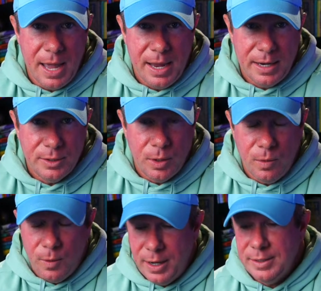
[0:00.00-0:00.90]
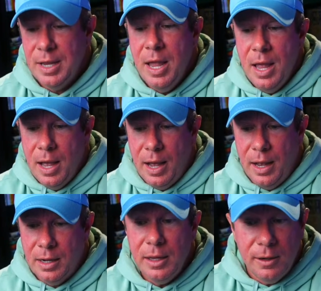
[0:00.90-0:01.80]
AI Soul was,
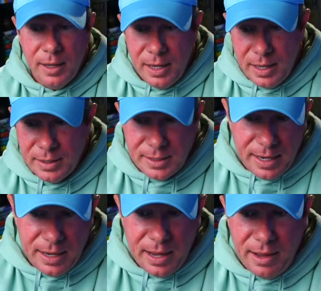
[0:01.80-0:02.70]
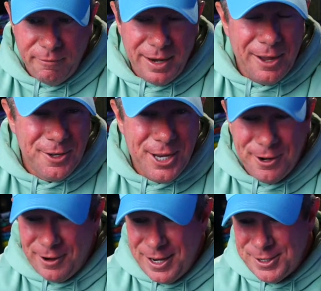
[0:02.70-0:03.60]
clearly it's an AI video
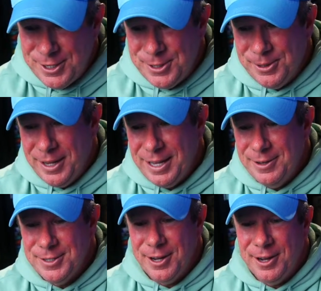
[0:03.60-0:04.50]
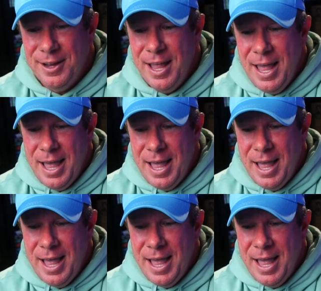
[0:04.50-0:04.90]
generation tool like you saw,